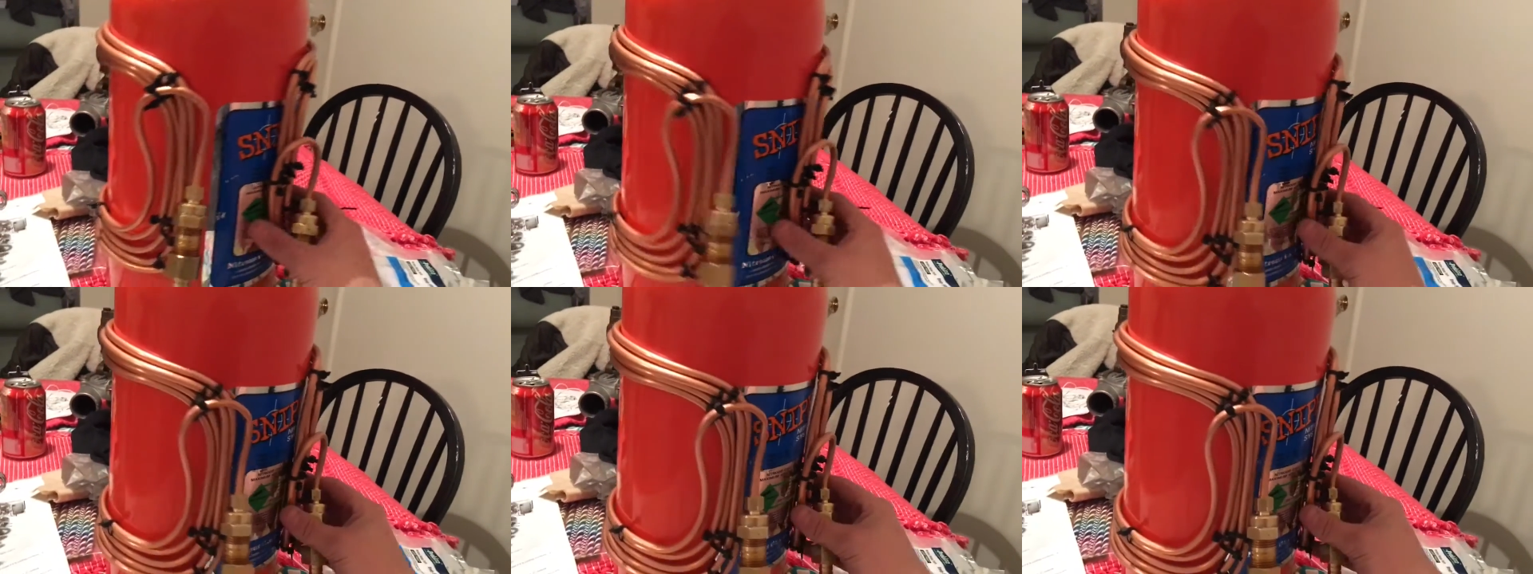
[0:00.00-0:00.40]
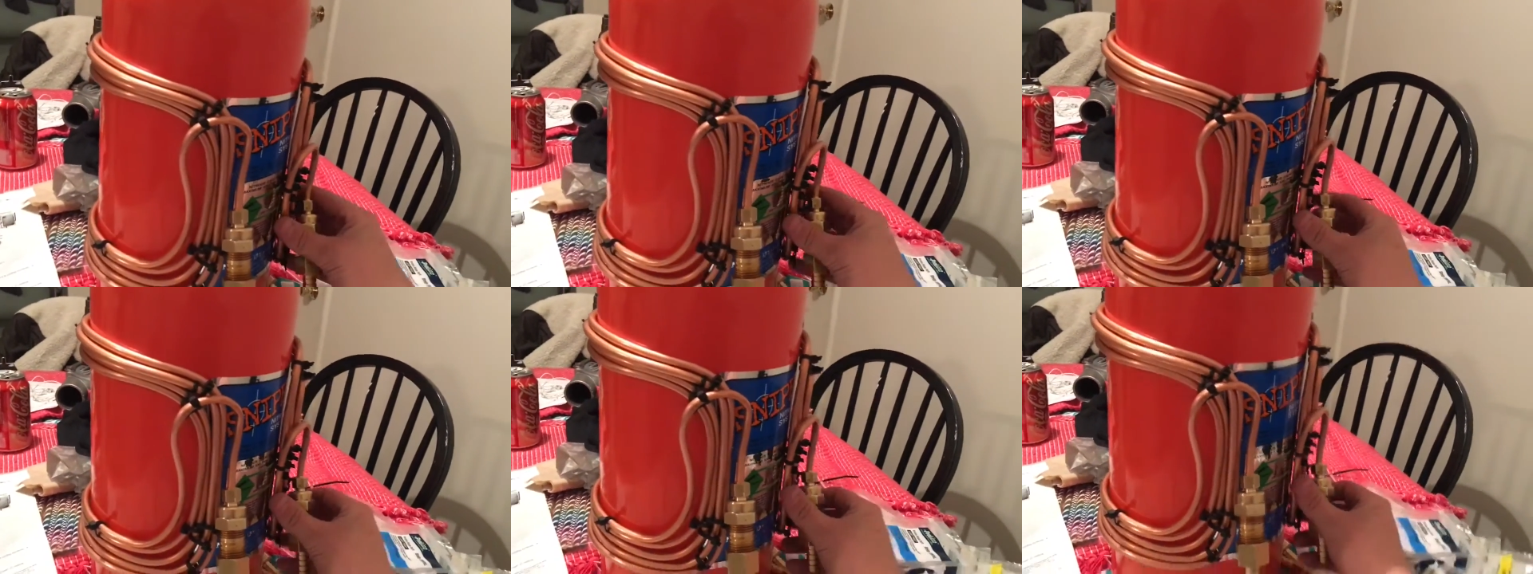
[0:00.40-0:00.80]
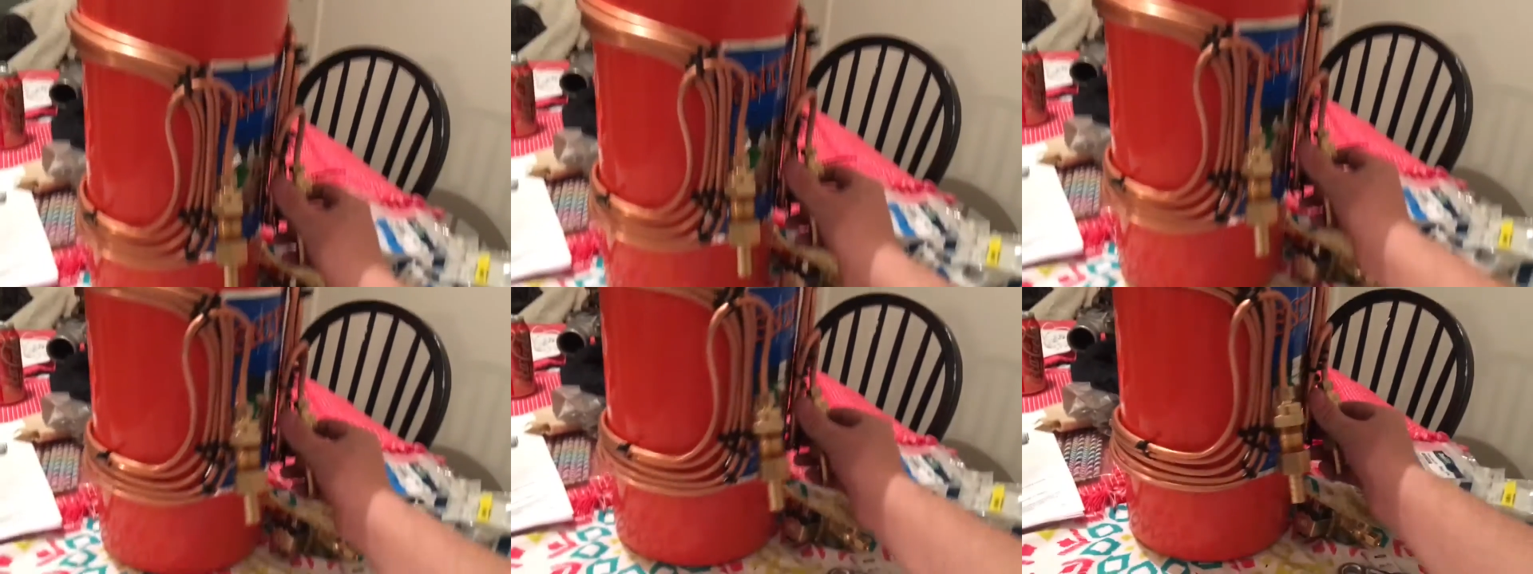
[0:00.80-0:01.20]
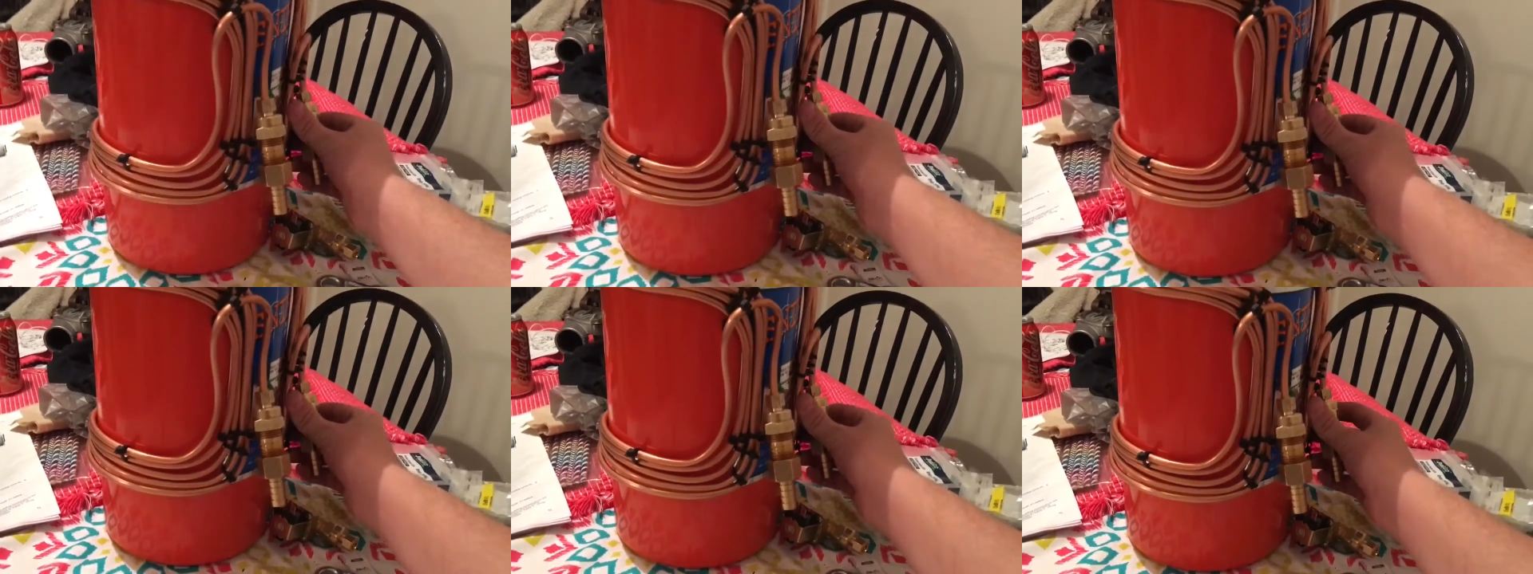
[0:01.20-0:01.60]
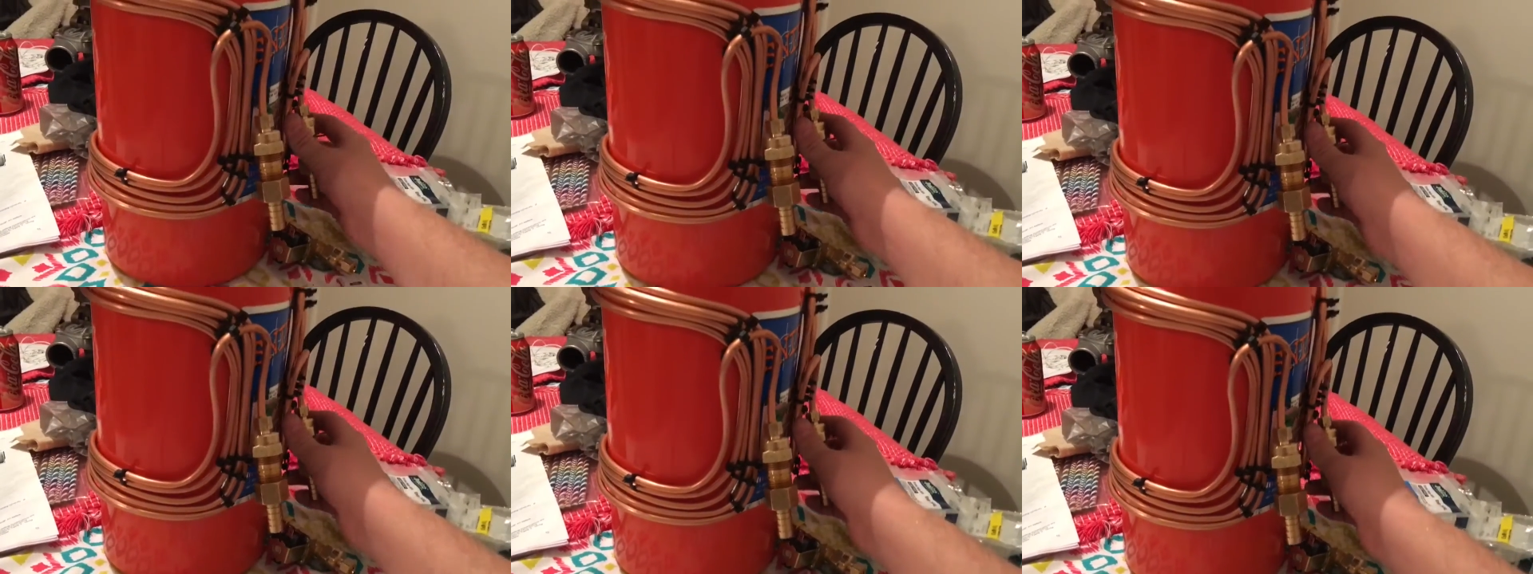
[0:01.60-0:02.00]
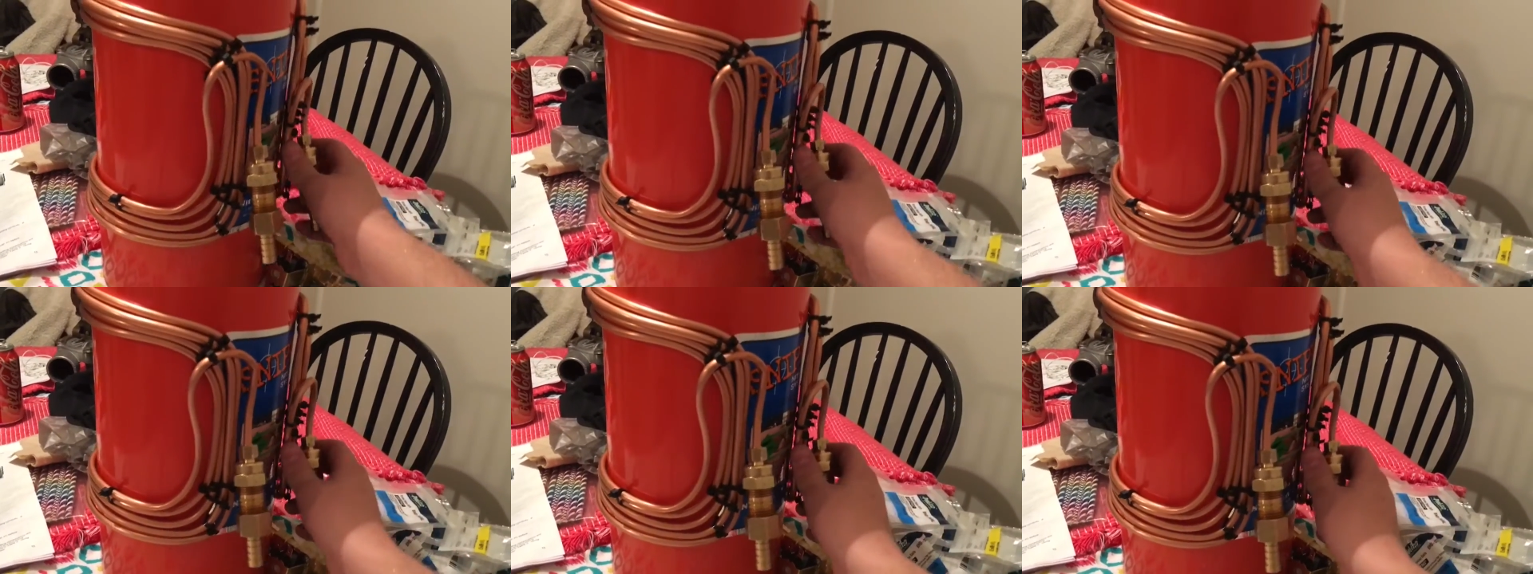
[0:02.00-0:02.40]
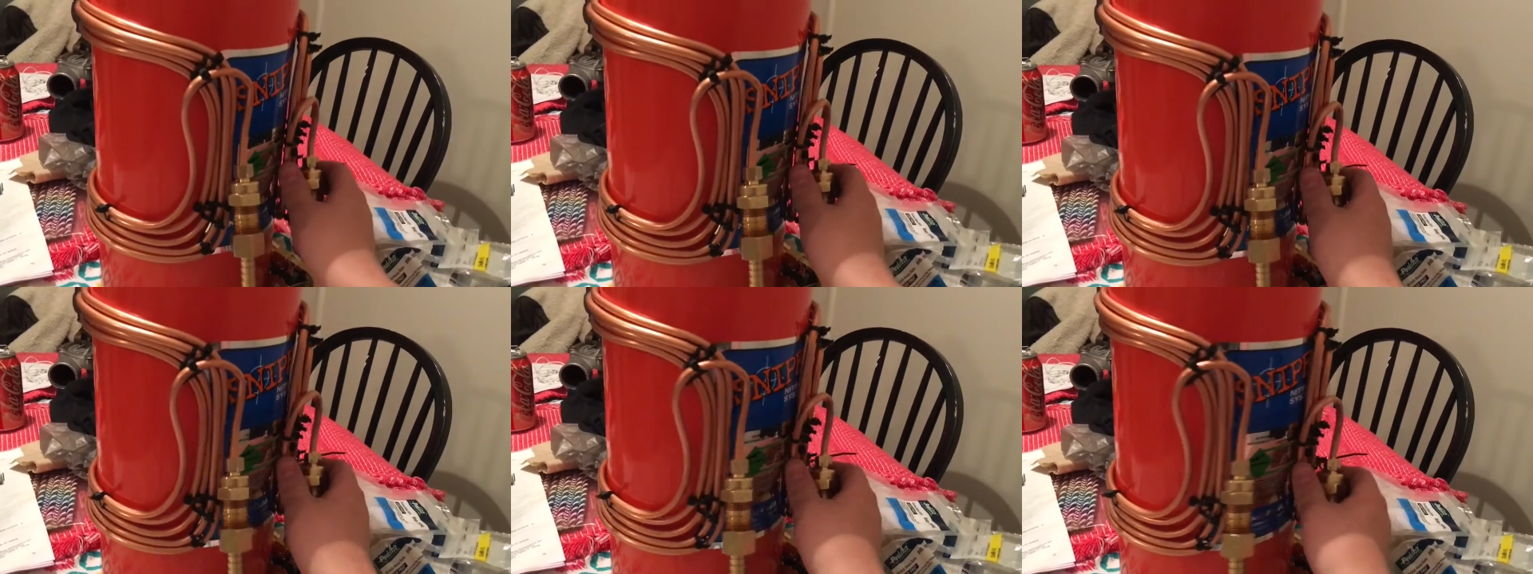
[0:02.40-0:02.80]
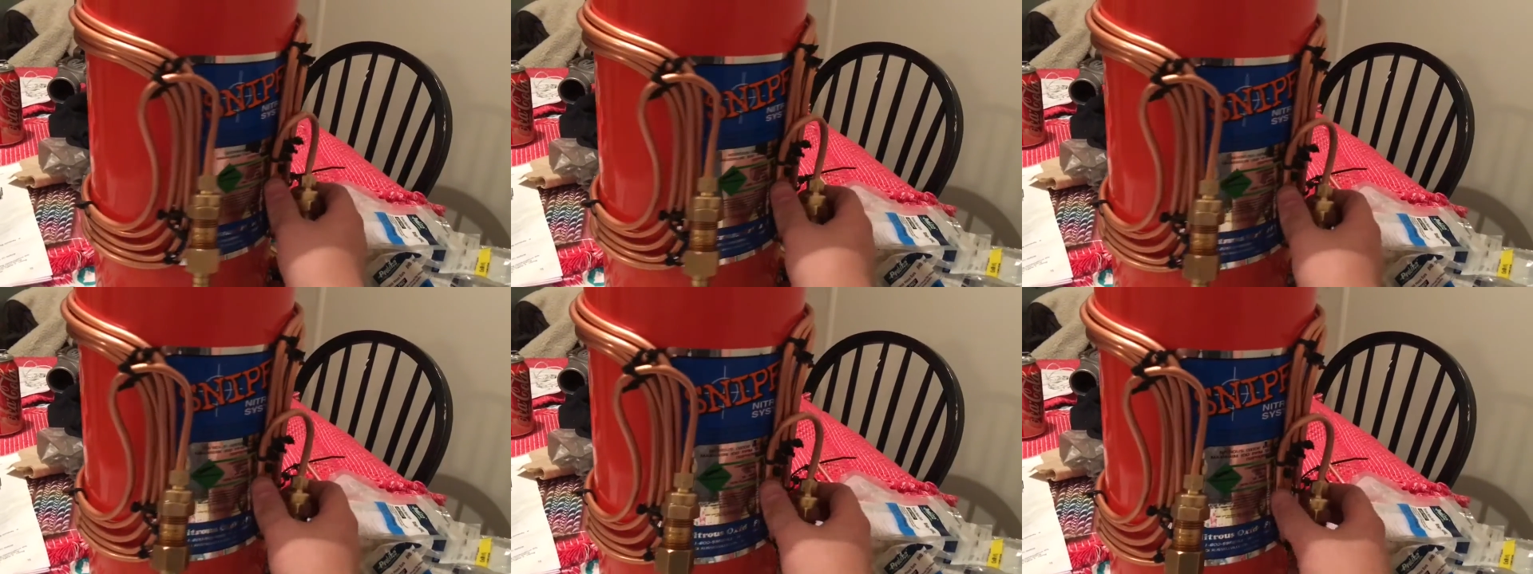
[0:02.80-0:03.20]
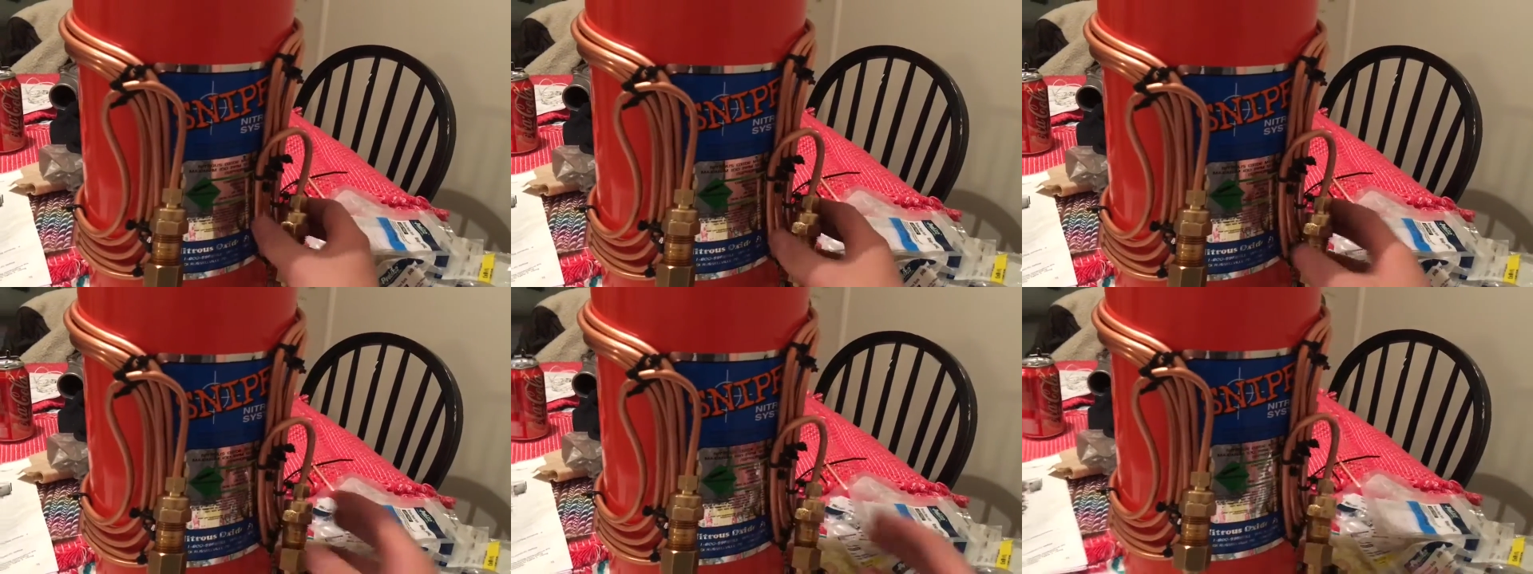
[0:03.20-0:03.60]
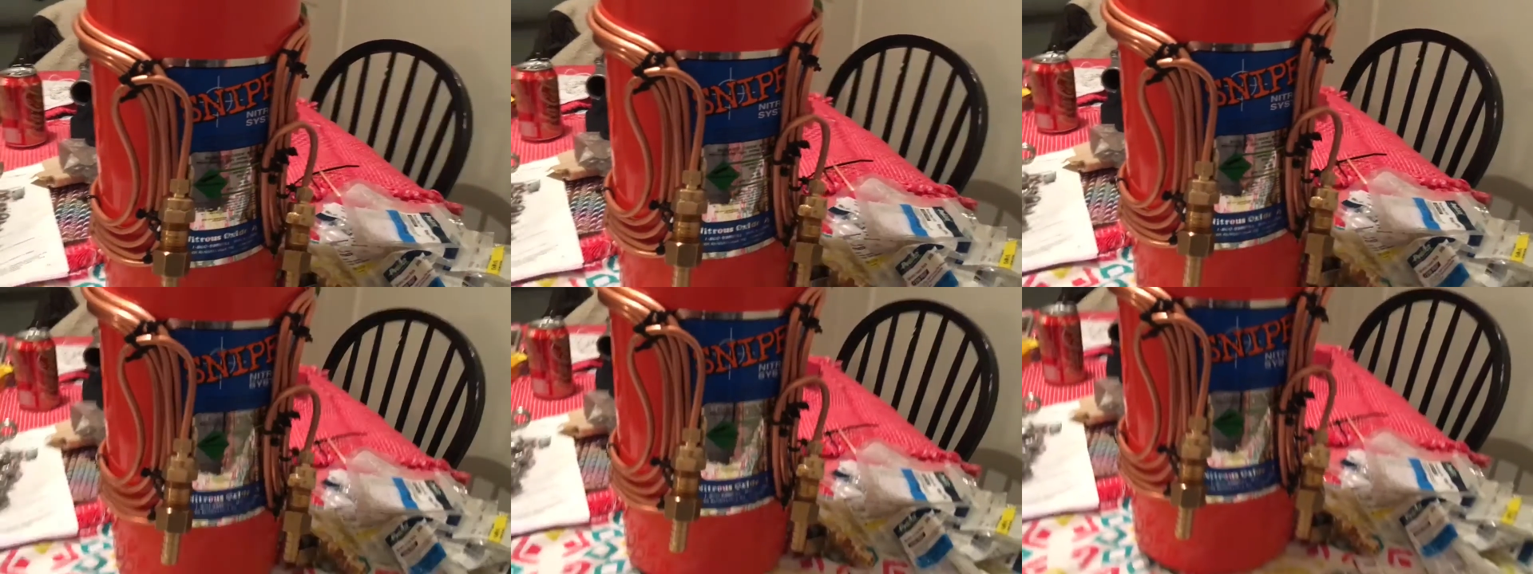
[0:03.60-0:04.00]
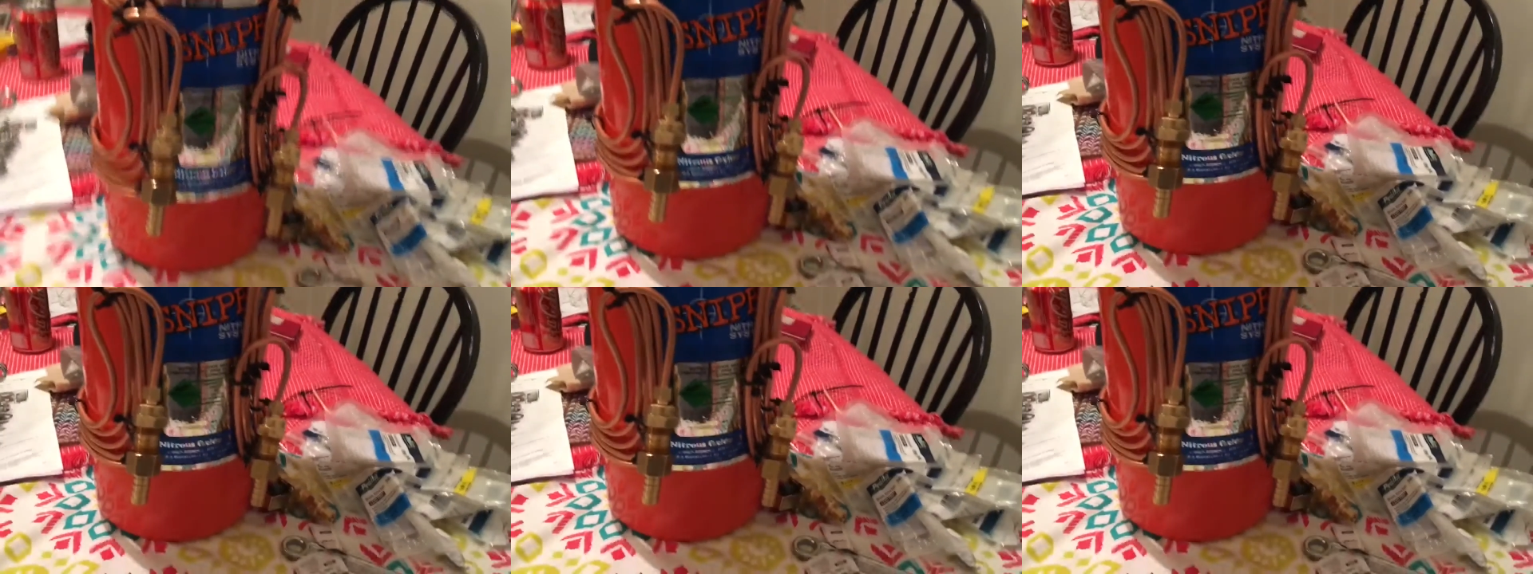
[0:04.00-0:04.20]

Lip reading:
No face is visible, so there are no lips to read.